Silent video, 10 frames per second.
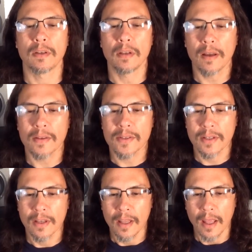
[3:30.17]
nuts,
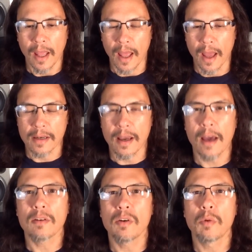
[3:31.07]
and I
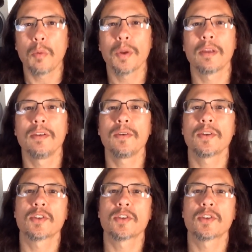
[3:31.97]
don't know what we can do to